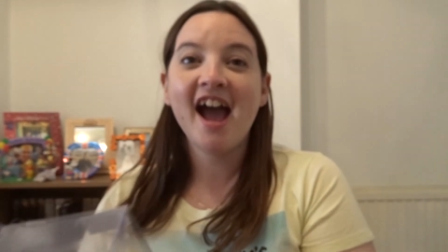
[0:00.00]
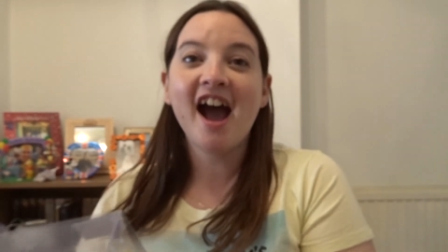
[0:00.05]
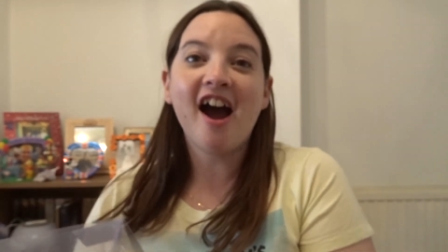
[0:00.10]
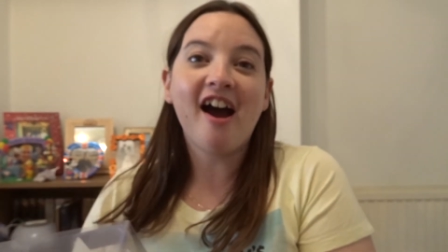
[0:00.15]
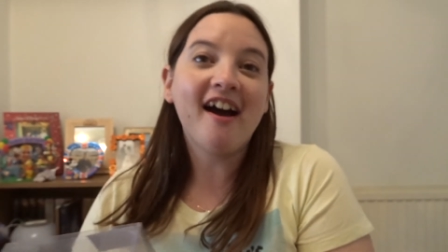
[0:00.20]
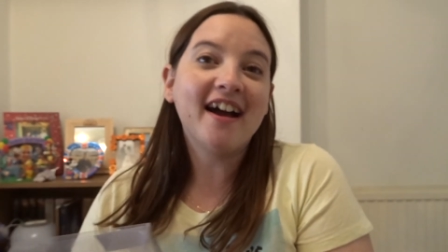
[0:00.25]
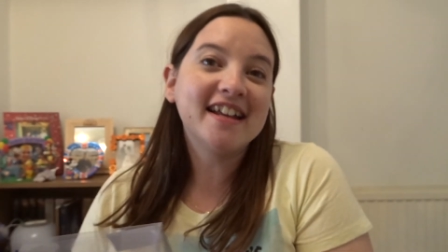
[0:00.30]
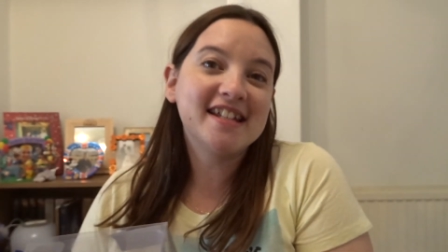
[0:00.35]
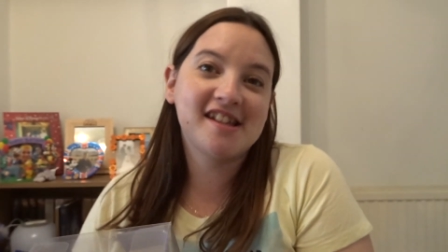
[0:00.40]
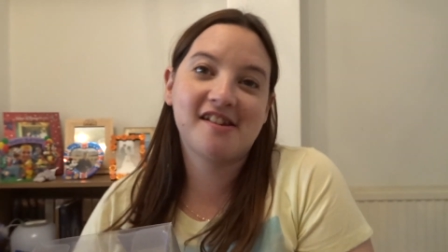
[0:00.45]

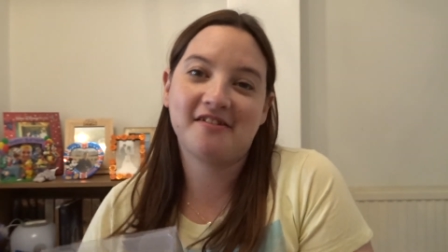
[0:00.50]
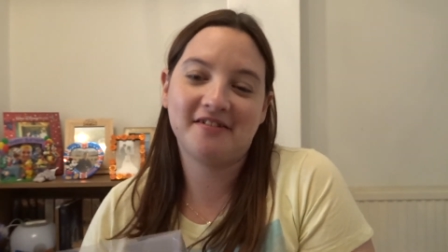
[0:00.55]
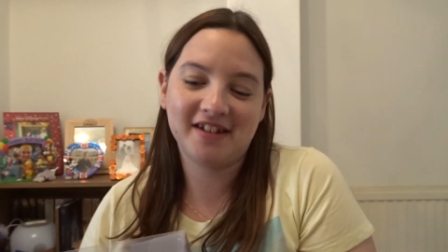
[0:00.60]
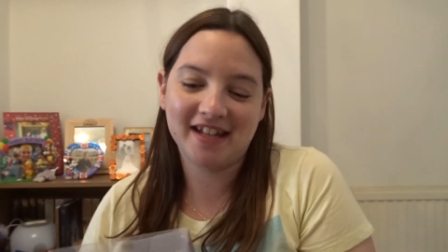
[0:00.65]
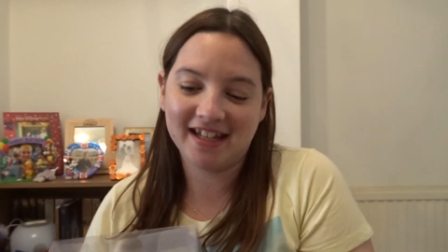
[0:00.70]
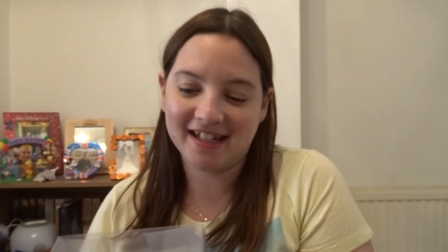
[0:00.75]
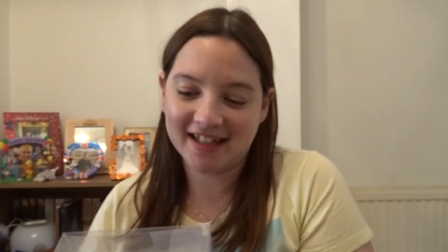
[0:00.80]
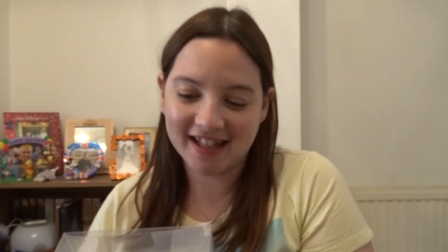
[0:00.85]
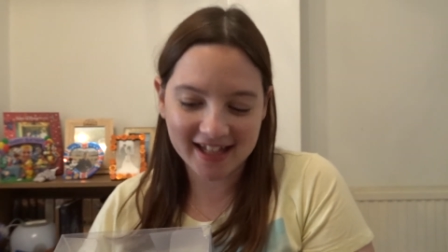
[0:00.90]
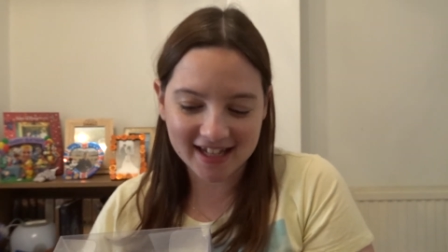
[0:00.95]
I don't
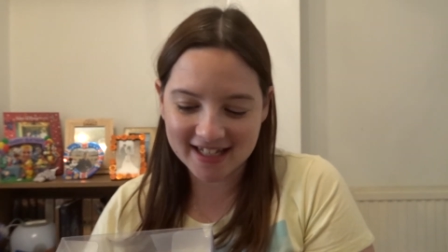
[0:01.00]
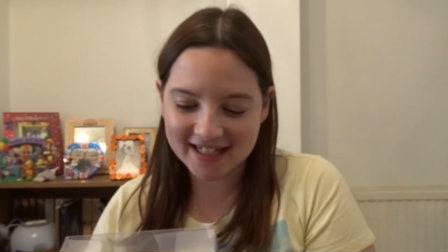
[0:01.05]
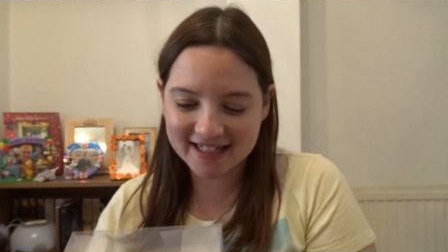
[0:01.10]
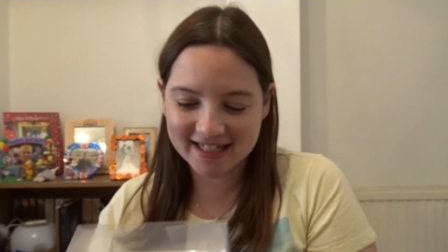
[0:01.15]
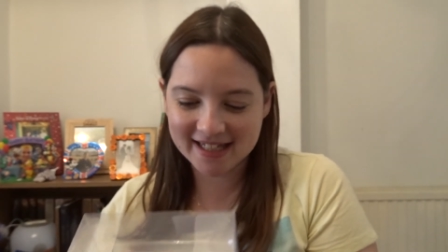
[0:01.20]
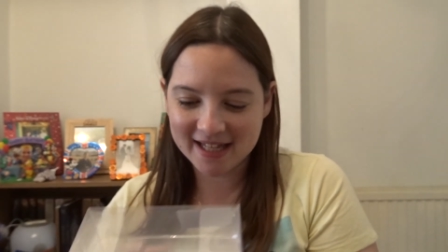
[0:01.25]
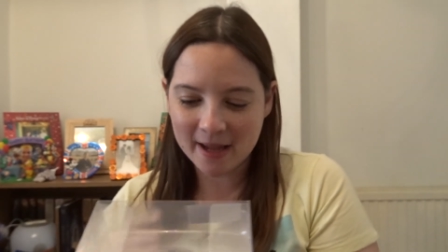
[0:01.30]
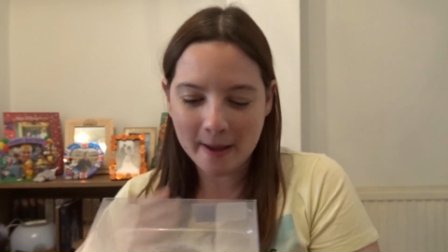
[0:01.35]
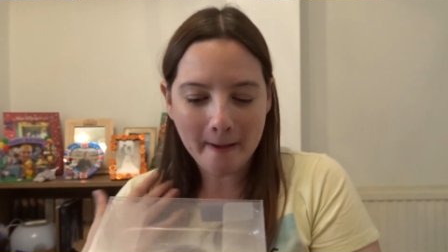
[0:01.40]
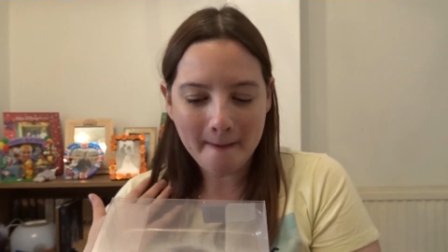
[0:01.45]
need
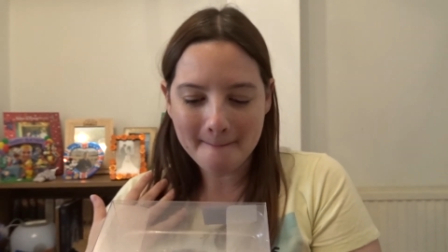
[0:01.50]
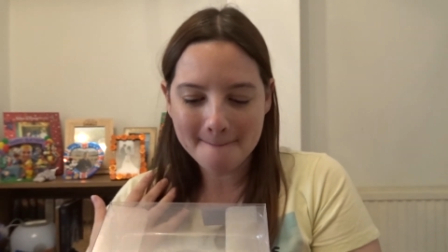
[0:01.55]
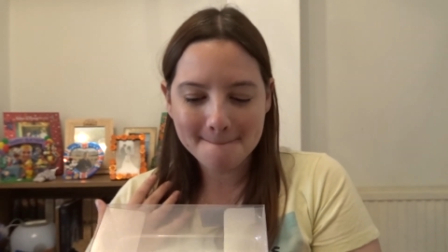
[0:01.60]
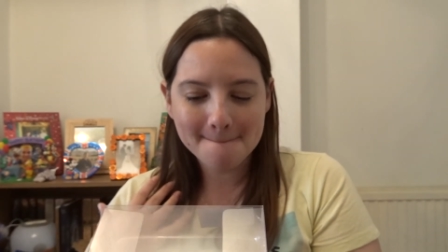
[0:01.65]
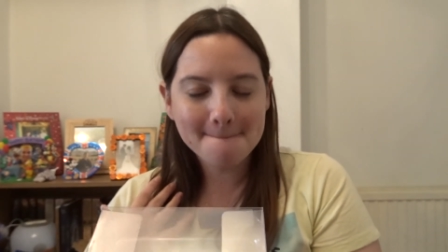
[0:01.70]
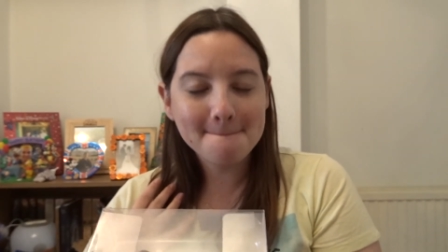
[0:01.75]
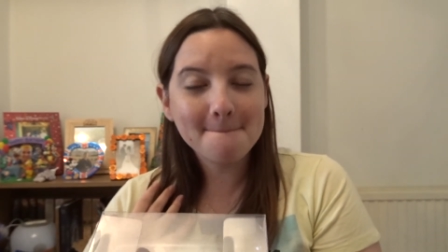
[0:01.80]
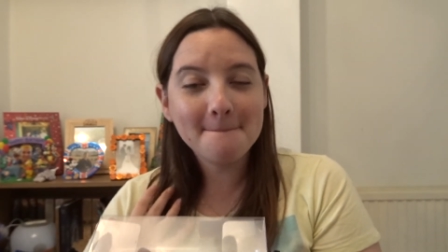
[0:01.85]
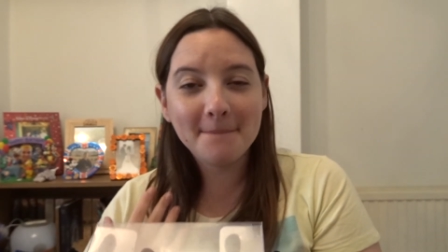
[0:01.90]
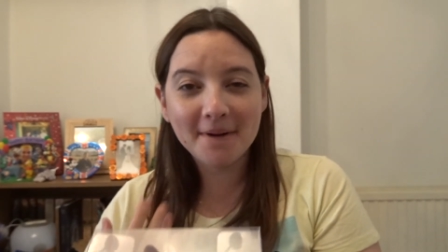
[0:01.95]
this,
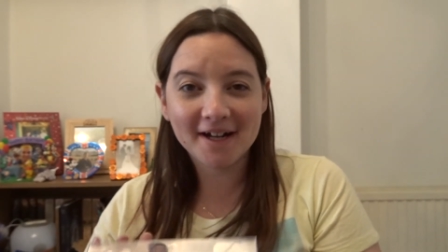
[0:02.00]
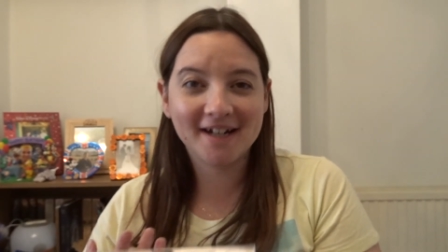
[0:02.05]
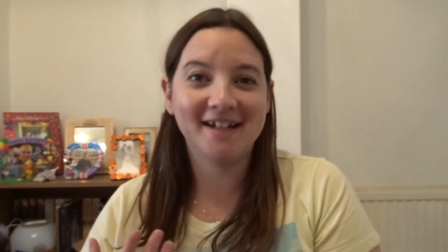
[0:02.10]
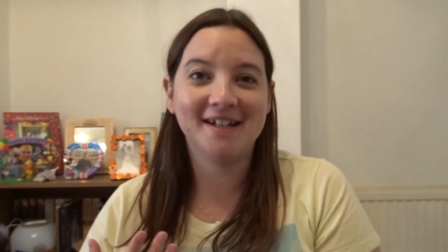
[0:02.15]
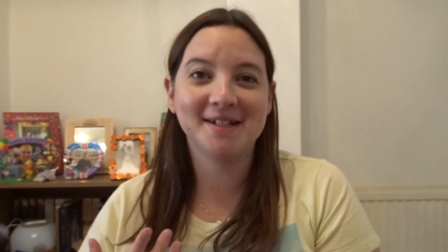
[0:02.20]
but